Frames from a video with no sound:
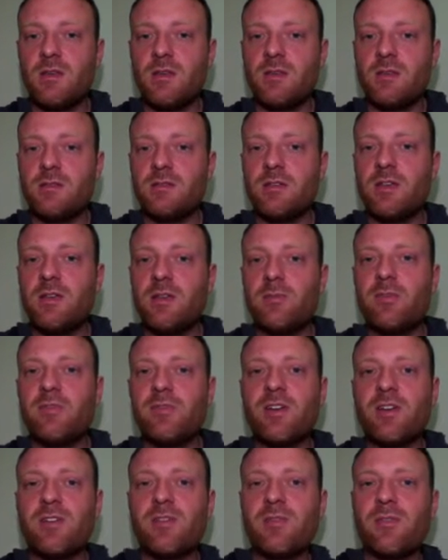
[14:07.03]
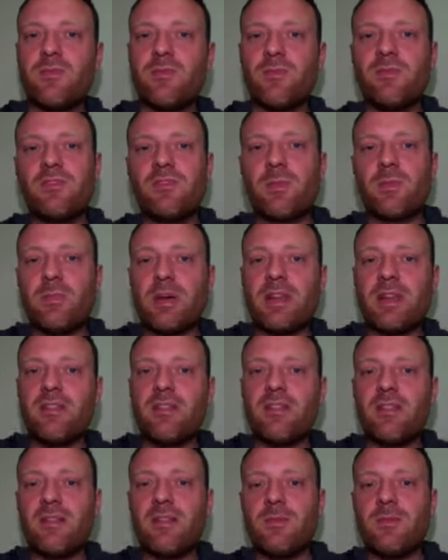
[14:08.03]
So here we go. We've got a button,
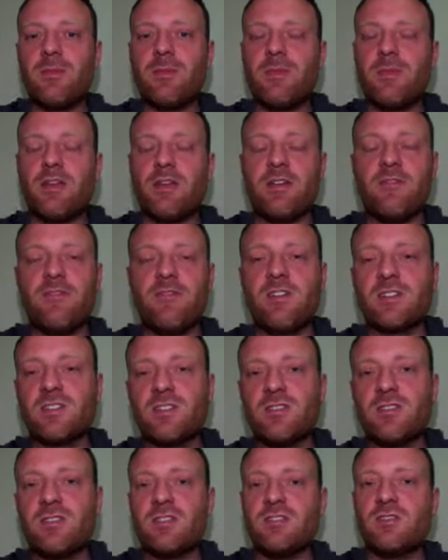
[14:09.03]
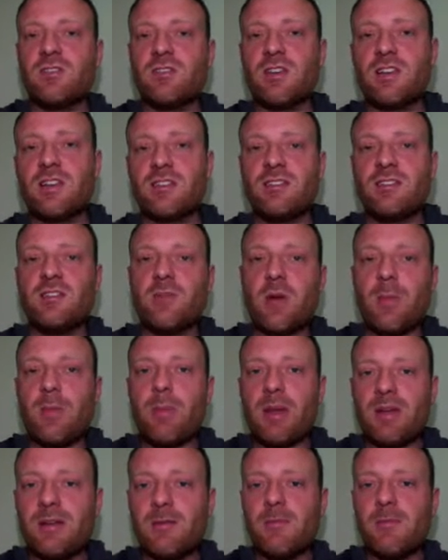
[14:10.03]
a function that is connected to our
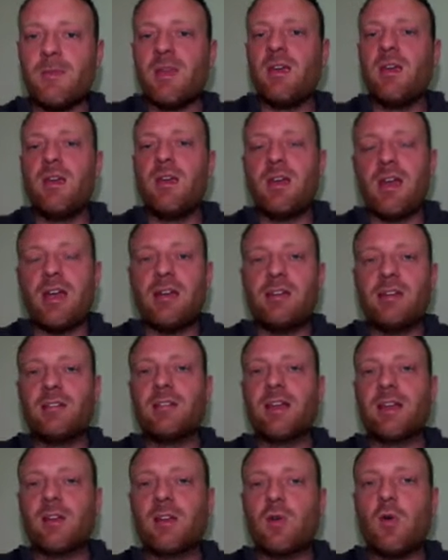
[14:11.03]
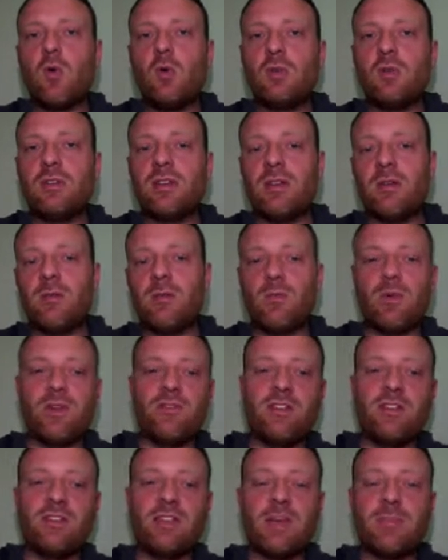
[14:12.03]
button, and it'll get called whenever
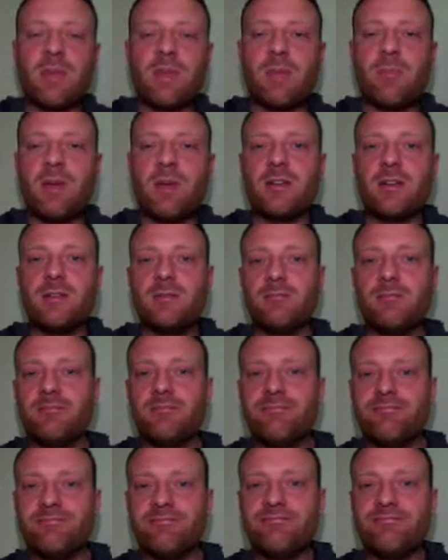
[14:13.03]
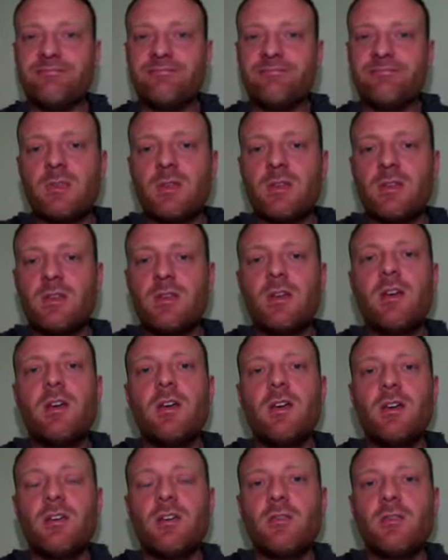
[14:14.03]
you tap that button.
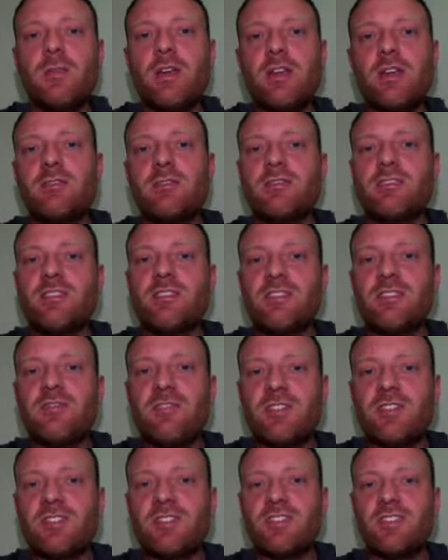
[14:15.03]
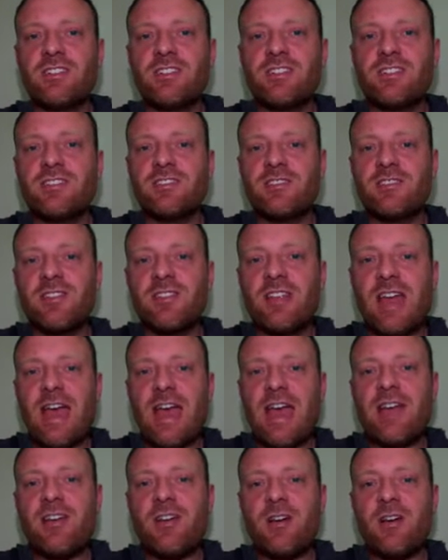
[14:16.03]
You may notice in this function, it's got an
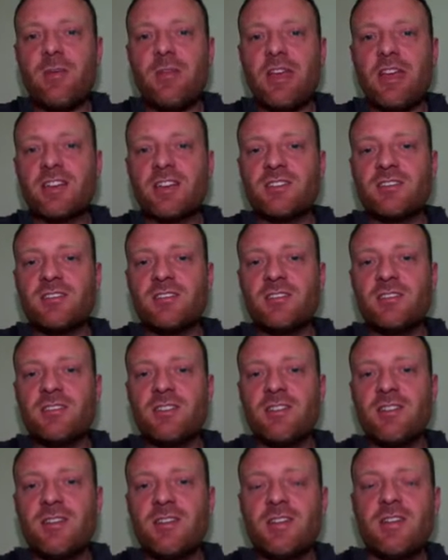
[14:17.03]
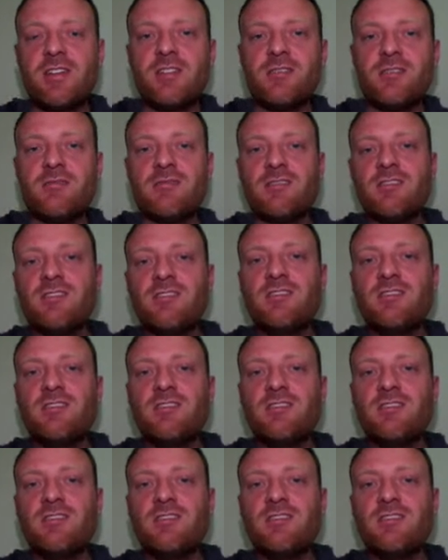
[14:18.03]
at IB action. This is